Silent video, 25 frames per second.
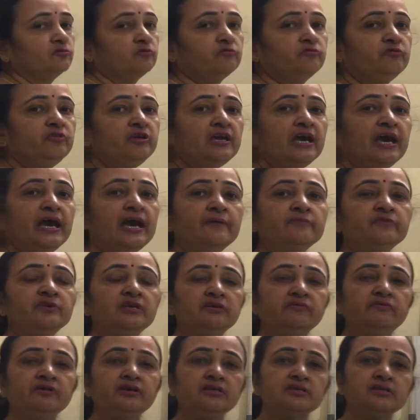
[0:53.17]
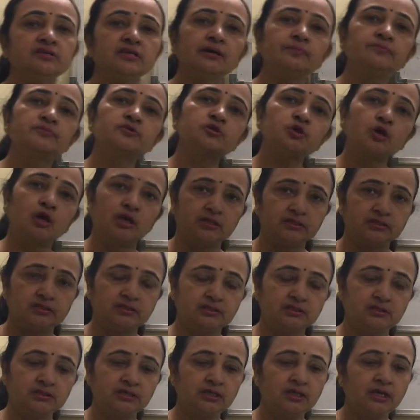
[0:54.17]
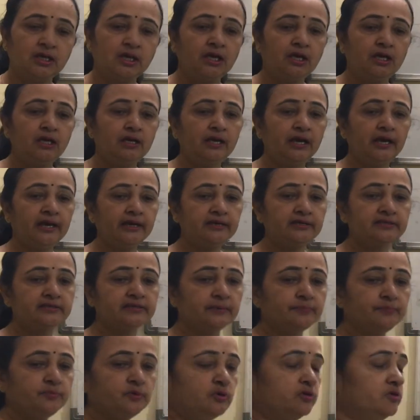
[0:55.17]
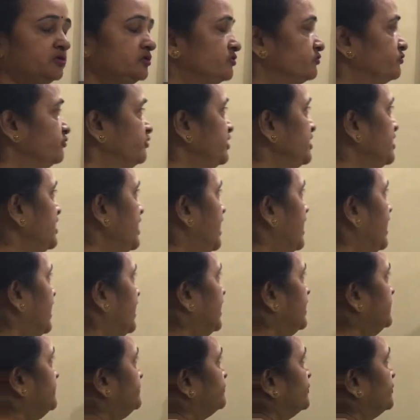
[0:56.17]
we have given some salts, like suppose we have